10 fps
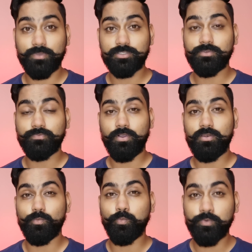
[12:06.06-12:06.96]
First of
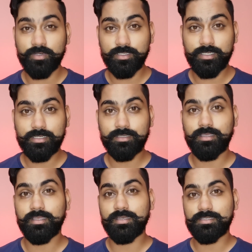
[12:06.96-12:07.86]
all, Word
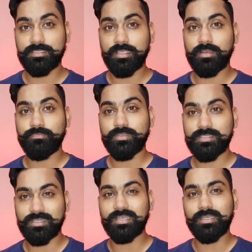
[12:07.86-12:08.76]
in itself is
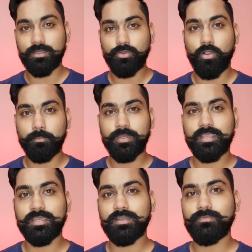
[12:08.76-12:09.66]
a little
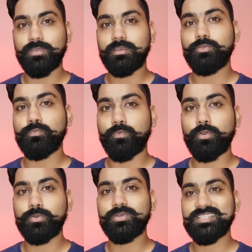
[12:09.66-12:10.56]
complicated when you
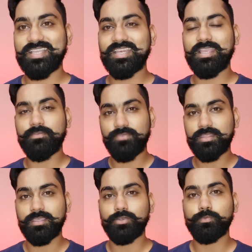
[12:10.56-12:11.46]
want to design
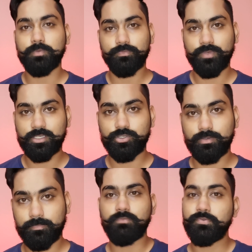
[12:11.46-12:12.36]
everything to perfection.
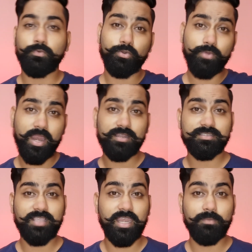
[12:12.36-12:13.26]
If you want to add a
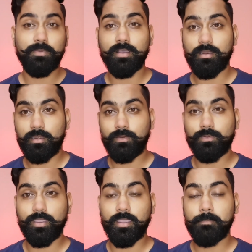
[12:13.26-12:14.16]
sidebar,
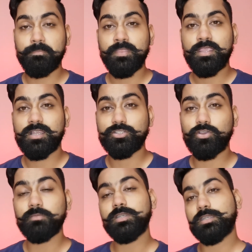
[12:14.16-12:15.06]
okay, it's
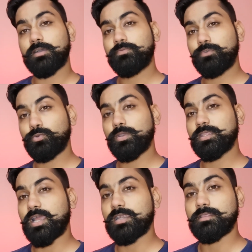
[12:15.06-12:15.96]
going to be tough doing
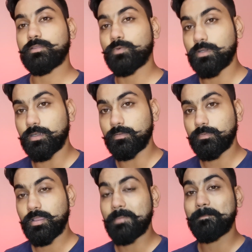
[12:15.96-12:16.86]
that in the Word.
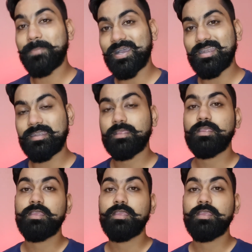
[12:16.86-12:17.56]
But